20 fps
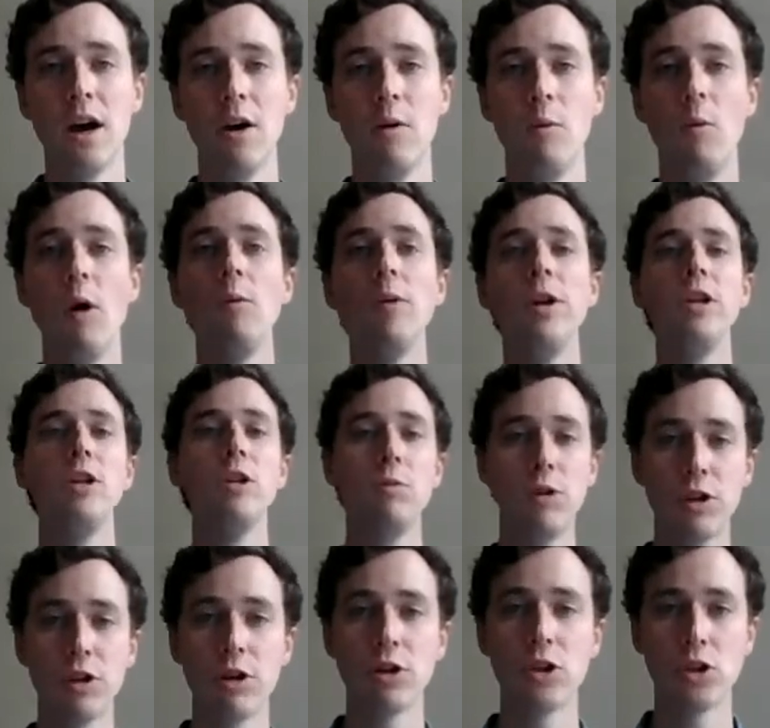what we do
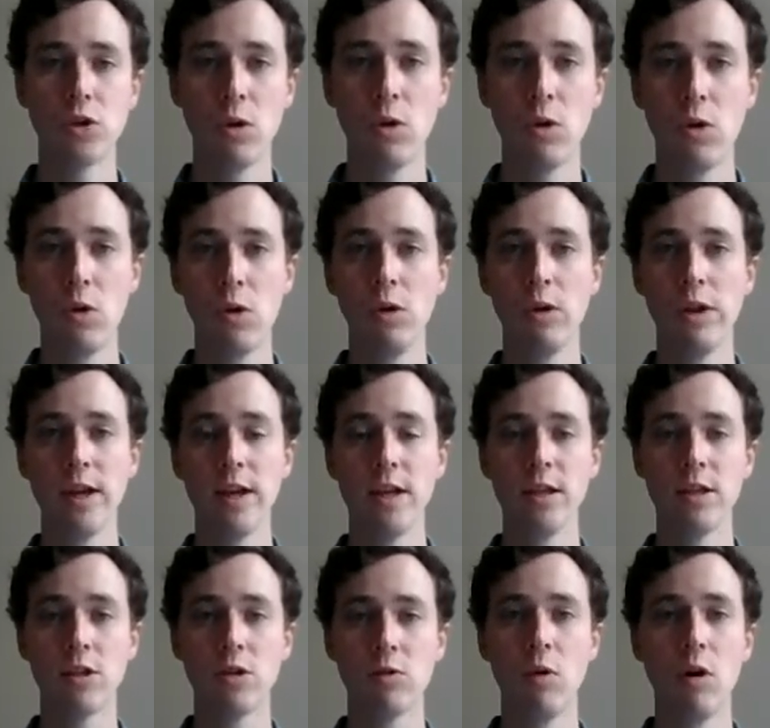with our soul
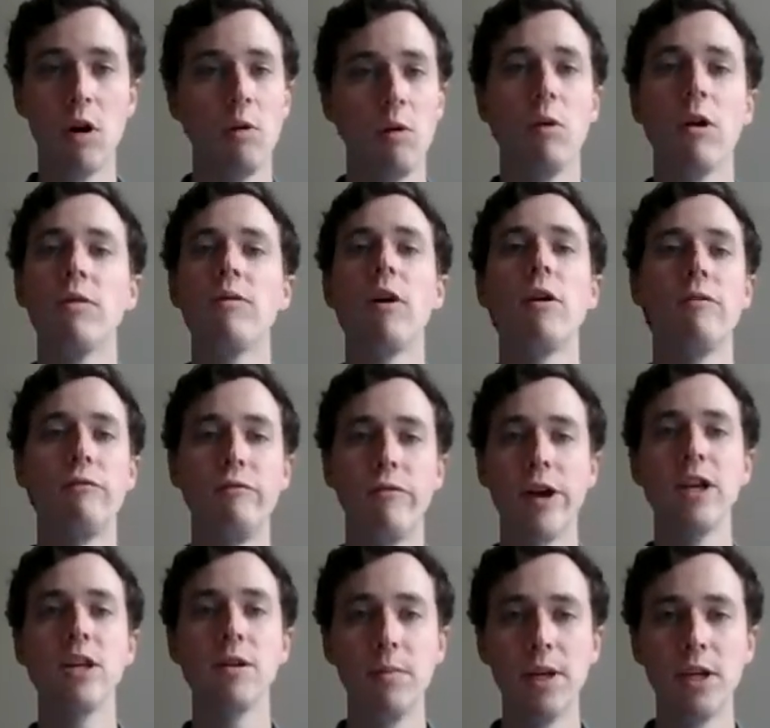is one of our
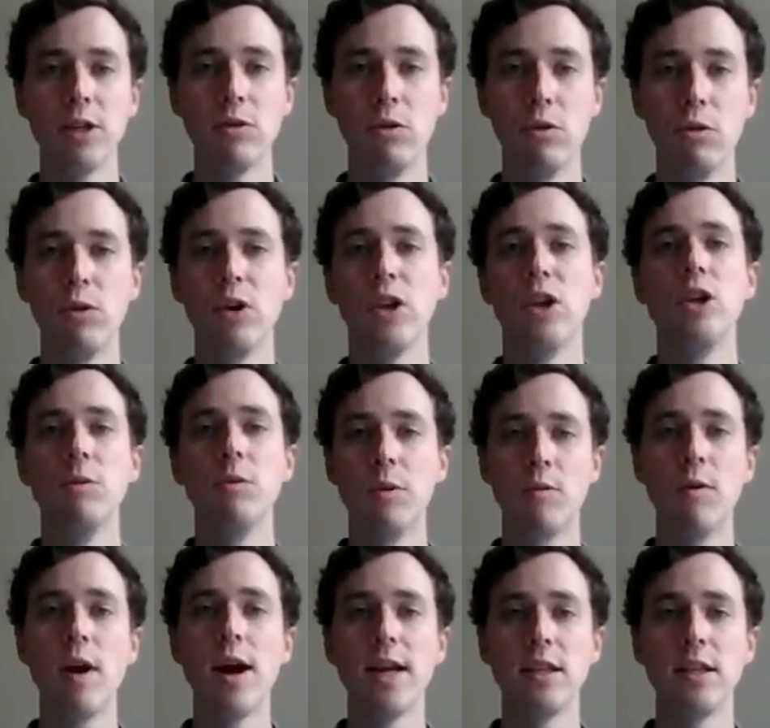fundamental human
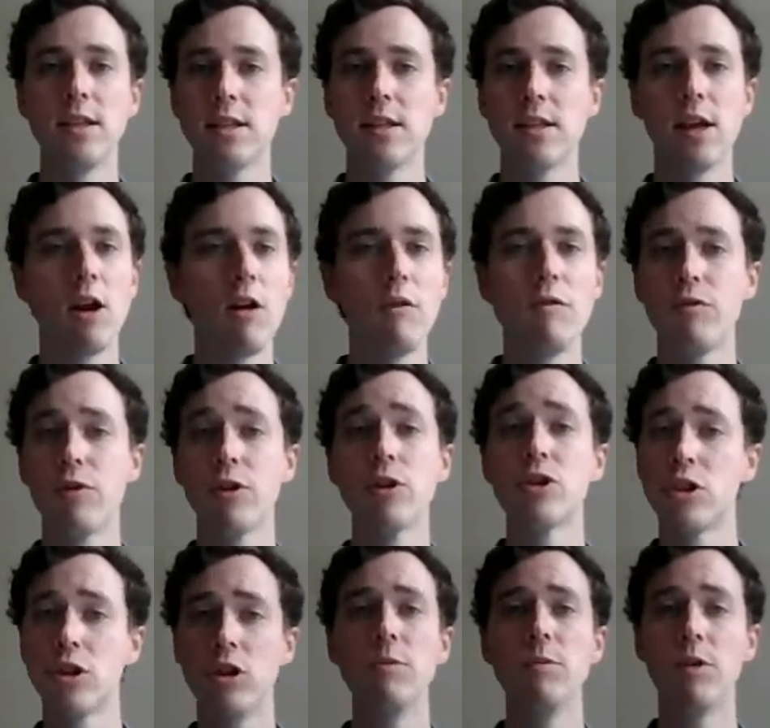rights. It's like our
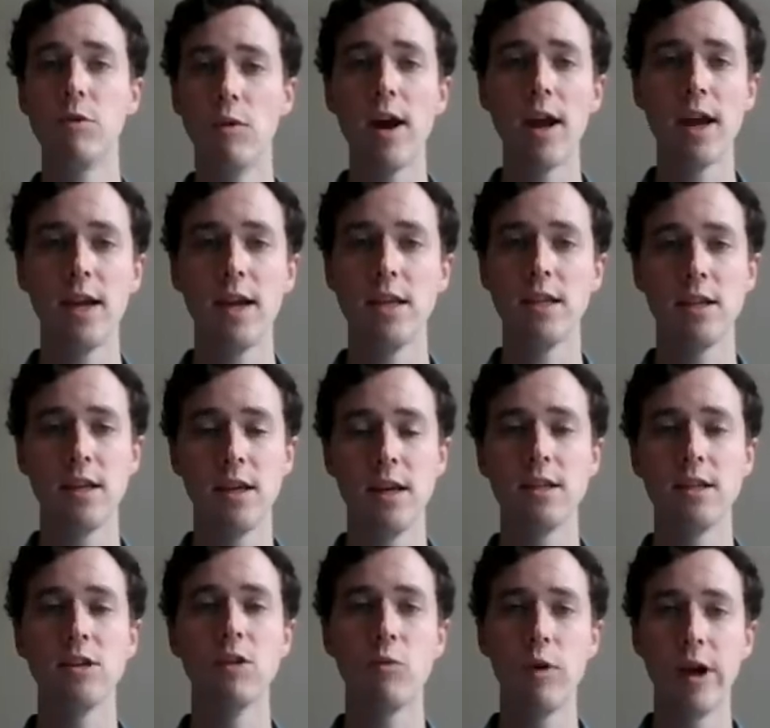first human right
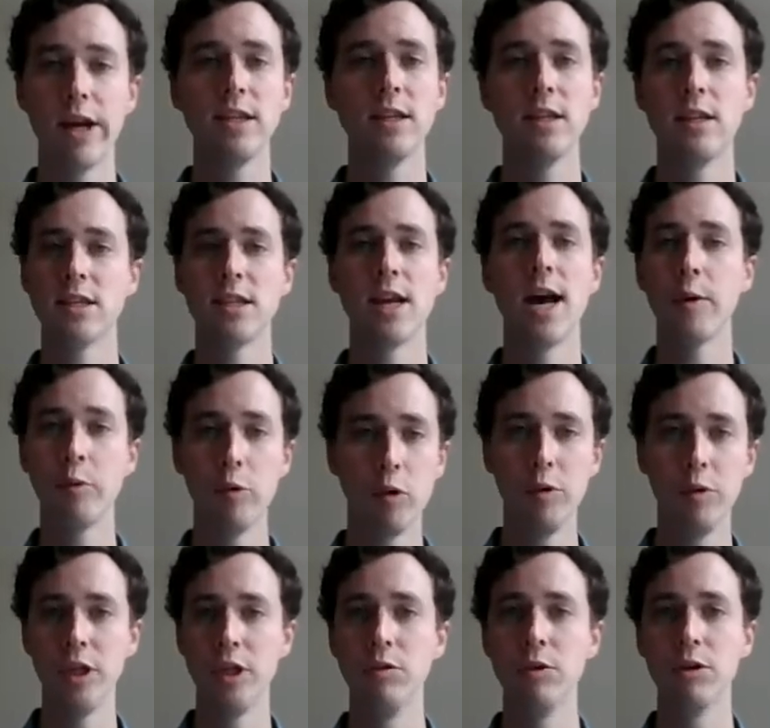is the right to decide what
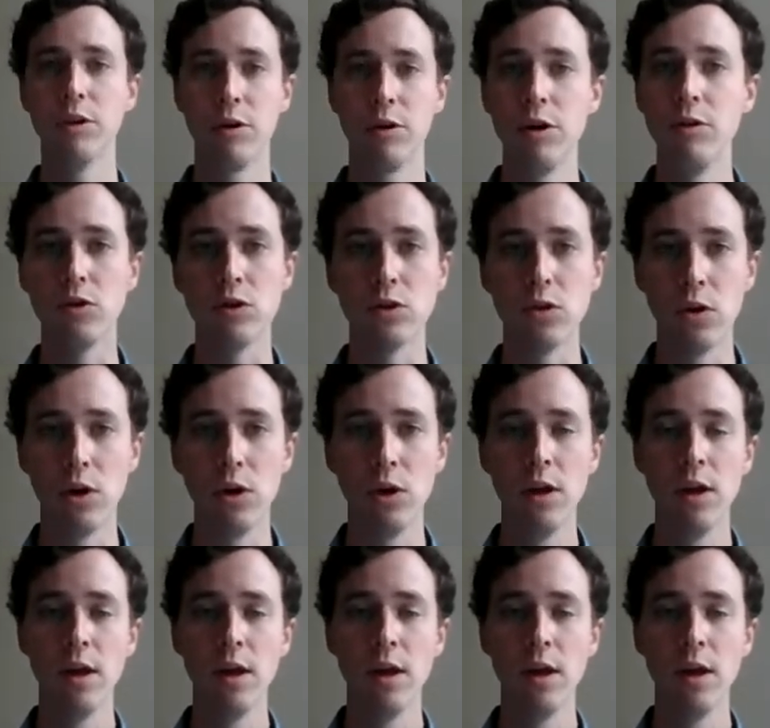we do with our own soul.